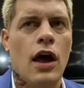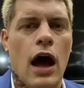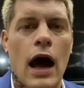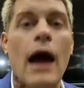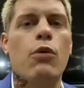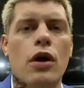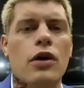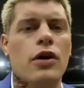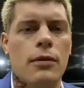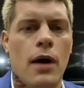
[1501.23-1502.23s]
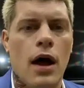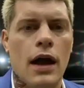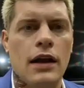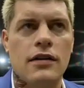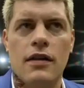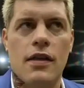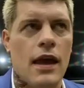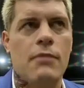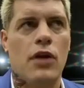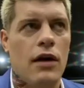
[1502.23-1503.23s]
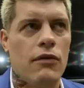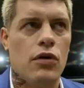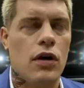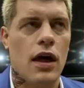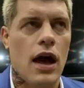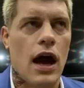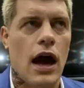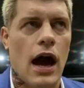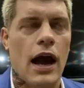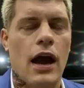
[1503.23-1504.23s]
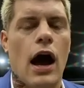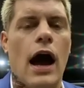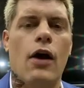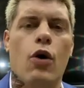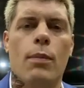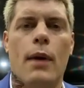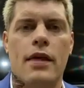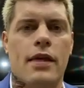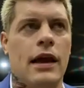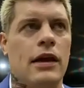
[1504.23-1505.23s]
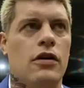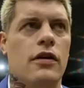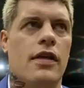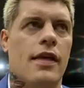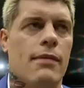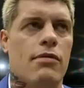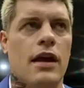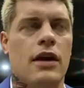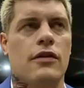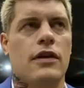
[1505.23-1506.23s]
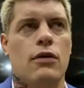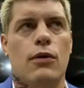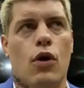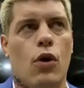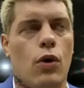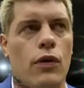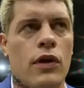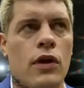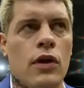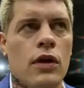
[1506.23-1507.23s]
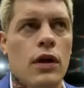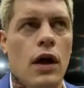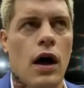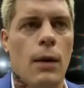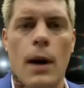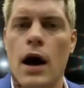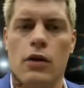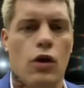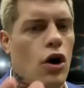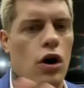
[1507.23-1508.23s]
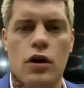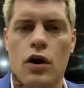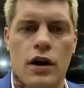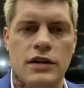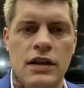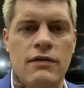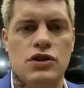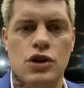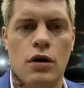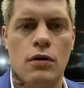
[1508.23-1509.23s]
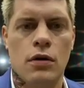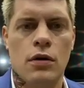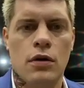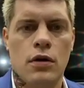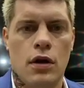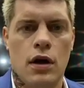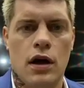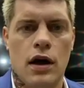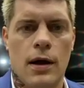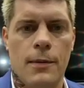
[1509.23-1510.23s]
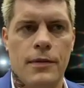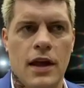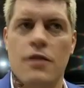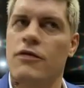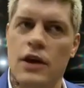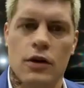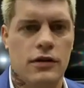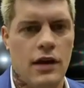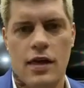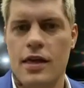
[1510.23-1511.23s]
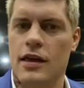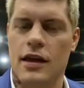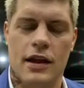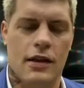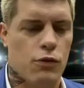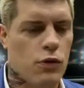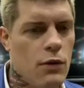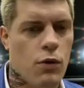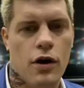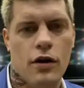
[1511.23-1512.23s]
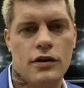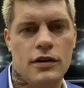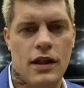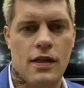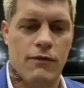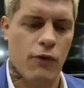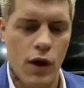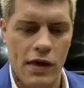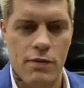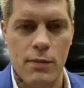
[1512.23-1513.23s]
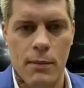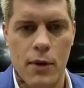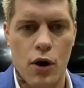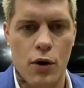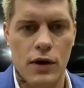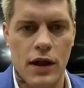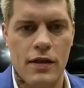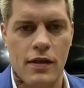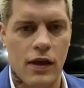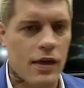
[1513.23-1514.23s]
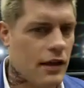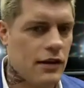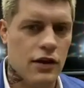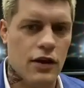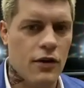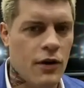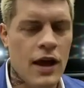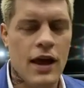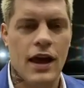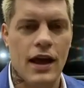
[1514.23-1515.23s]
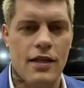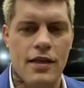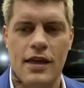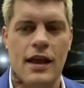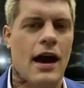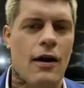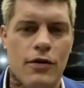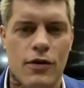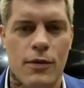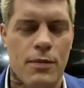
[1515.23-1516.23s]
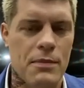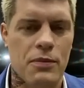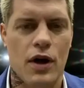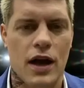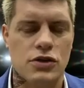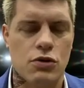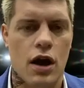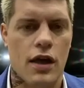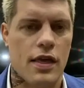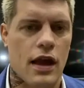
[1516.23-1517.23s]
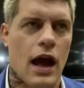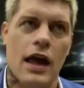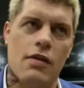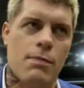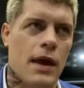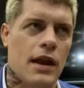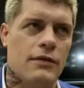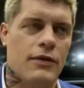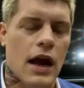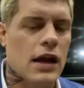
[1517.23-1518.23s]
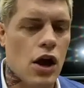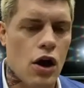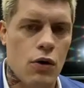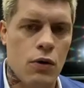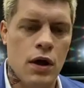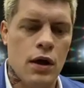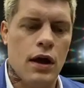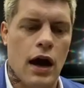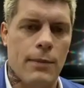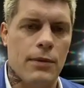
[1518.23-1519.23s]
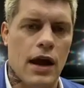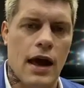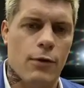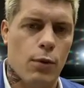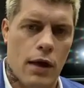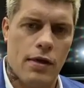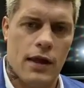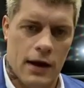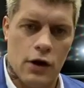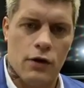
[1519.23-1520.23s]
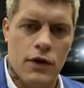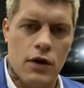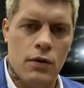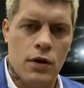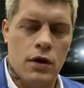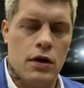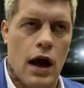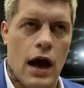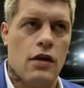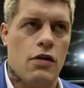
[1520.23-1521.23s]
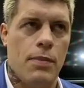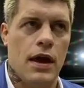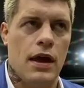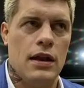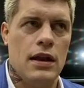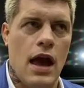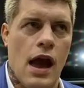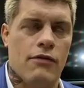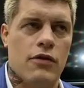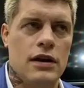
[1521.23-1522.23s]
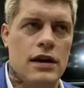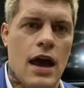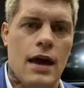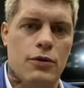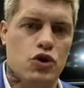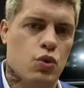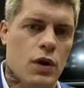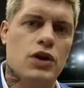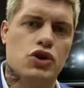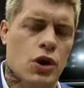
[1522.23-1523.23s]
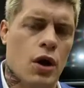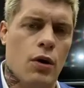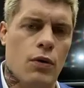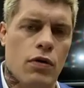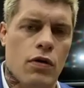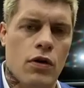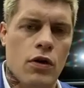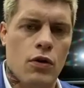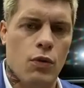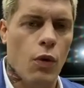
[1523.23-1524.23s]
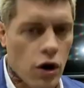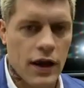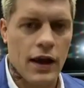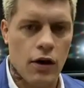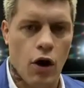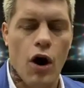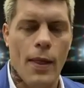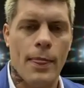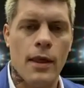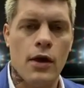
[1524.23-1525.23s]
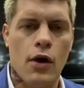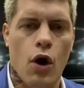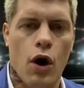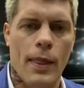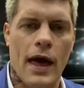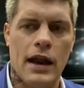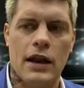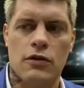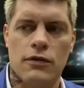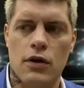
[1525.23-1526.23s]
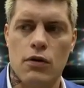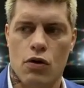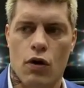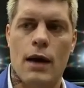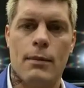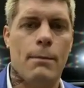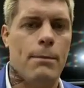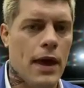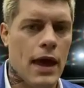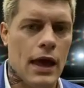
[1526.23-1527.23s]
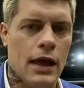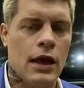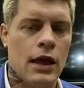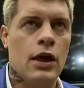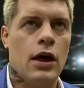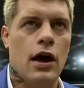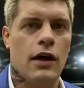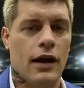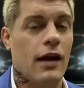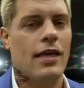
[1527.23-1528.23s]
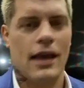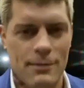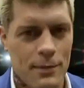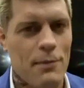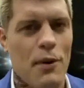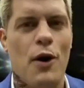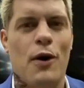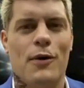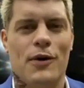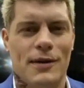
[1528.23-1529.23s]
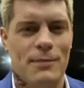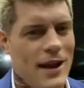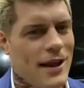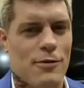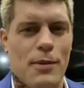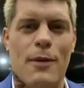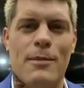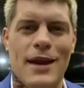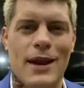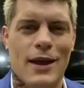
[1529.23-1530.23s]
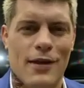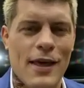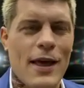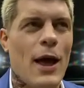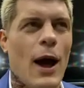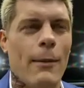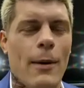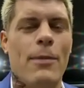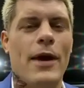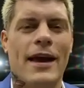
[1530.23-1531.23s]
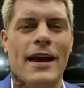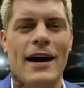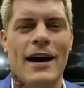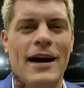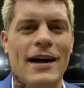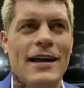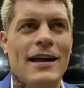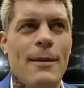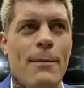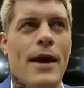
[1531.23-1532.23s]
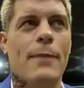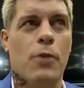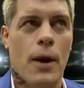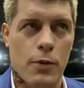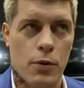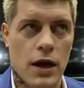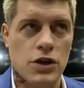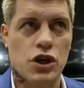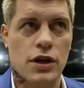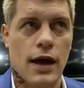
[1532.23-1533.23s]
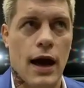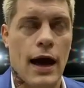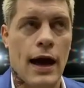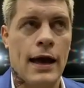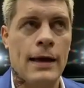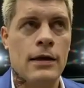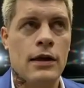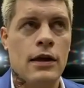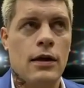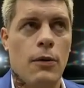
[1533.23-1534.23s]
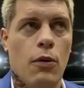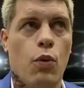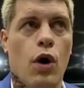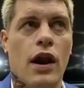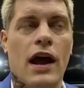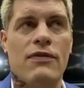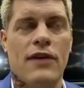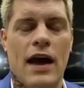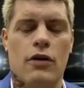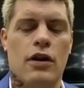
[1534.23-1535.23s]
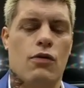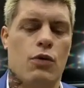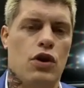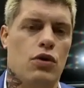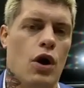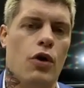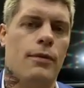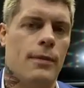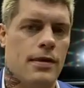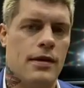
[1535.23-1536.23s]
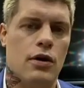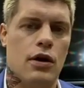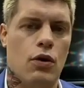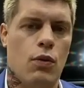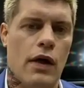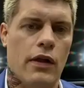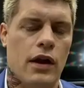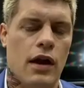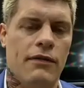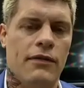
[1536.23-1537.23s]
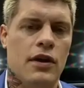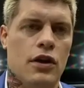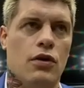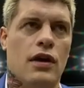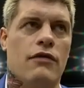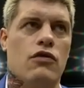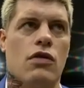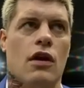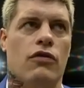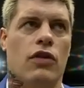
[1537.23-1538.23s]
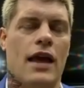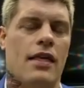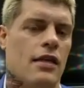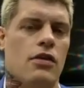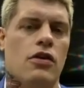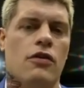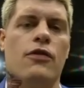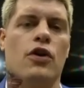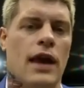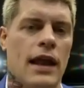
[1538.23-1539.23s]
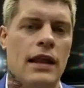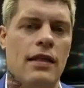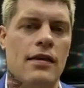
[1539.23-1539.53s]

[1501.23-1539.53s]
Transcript: I work on mine to the same level. I, I, I hold my standard to the same standard that you would hold a monologue on a TV show. Mm-hmm. Um, it's field tested, it's reworked, it's voice memoed, it's listened to, it's sent out to the people I trust. I spend, if I know I'm going to have a rest, an interview, mm-hmm. I spend every day between shows working on on that interview. So I'm a big uh, like I said, memo and meetings about meetings. I'm a big, uh, big preparation guy. What I found is when you know the material well enough, you give yourself license to forget it.